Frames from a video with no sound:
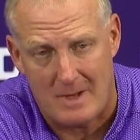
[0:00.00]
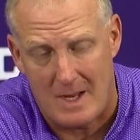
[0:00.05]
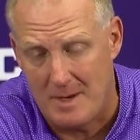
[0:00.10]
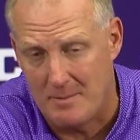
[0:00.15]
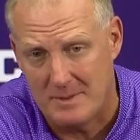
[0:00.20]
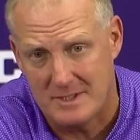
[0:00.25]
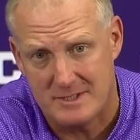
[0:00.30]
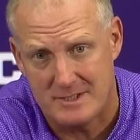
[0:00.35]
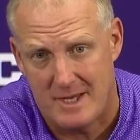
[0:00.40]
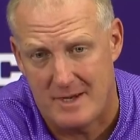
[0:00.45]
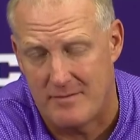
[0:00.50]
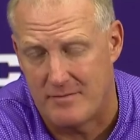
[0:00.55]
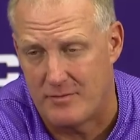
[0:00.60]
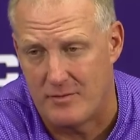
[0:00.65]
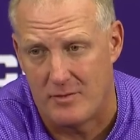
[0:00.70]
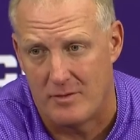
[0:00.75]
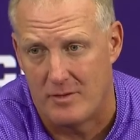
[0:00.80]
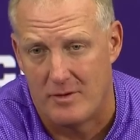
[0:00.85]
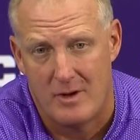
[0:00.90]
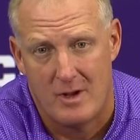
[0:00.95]
I'm excited
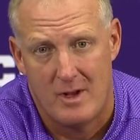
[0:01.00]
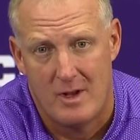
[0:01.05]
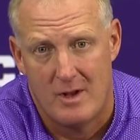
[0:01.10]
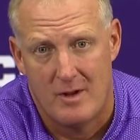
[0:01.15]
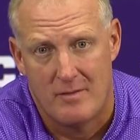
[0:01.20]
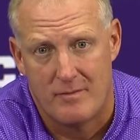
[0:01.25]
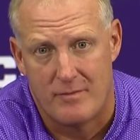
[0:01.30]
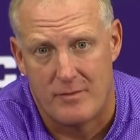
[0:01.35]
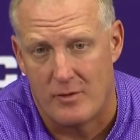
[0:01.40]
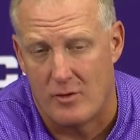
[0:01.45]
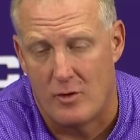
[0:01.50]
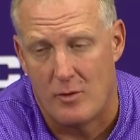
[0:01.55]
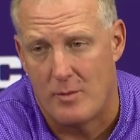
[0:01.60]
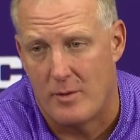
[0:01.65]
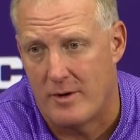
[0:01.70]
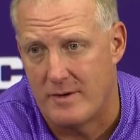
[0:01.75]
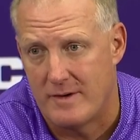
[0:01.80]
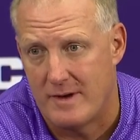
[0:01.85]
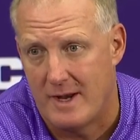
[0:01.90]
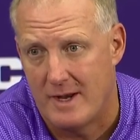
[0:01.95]
for for
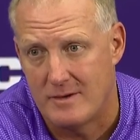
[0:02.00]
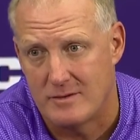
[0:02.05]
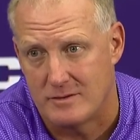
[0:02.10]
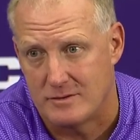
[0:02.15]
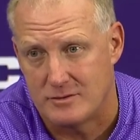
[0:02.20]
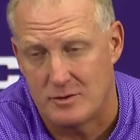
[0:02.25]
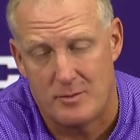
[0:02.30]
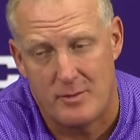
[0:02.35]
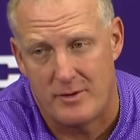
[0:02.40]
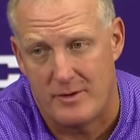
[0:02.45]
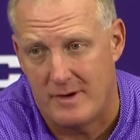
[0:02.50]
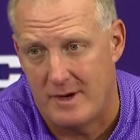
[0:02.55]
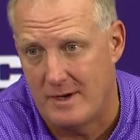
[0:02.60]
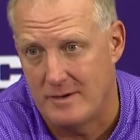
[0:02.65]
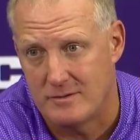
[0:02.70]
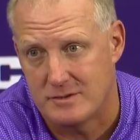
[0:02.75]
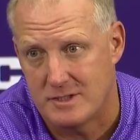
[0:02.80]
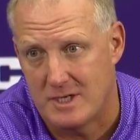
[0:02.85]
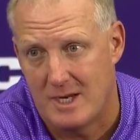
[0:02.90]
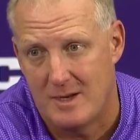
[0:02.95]
Omar Daniels. Omar
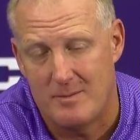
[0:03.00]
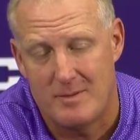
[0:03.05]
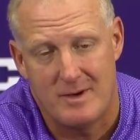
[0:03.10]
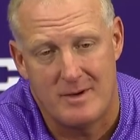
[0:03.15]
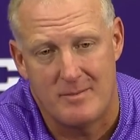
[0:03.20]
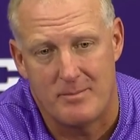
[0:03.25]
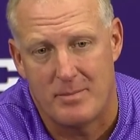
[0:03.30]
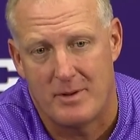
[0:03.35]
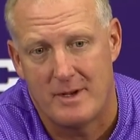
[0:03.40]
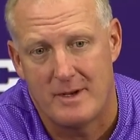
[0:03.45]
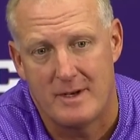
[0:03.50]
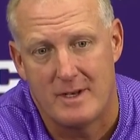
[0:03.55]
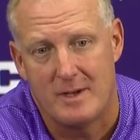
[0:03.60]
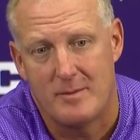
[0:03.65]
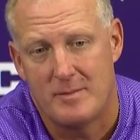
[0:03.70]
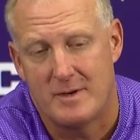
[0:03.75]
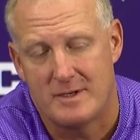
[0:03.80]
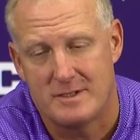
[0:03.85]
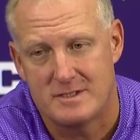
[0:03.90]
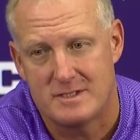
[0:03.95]
Daniels came in and played
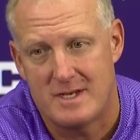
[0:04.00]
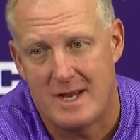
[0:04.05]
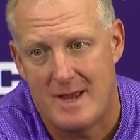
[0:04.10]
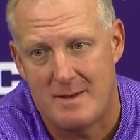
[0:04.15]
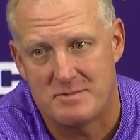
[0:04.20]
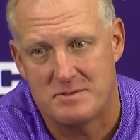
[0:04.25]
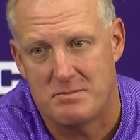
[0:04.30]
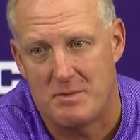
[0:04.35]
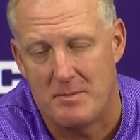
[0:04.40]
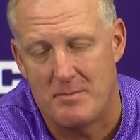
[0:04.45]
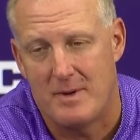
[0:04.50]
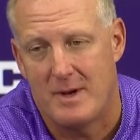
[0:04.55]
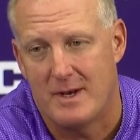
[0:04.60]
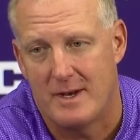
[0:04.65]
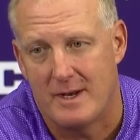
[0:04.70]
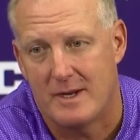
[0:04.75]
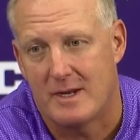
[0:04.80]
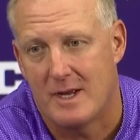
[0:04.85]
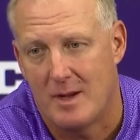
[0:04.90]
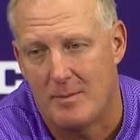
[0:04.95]
limited snaps, but made
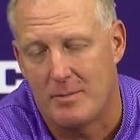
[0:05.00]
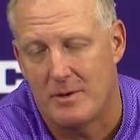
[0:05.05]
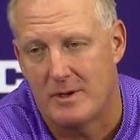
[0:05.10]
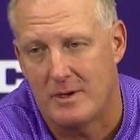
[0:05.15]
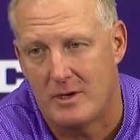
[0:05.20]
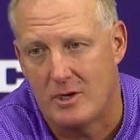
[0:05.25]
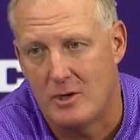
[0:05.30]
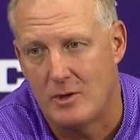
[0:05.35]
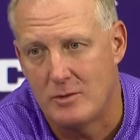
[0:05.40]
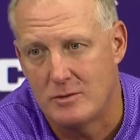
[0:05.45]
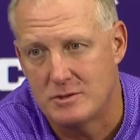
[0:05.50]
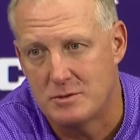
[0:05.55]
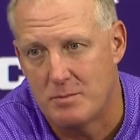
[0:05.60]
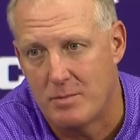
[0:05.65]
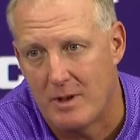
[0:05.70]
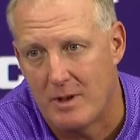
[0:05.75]
a couple of huge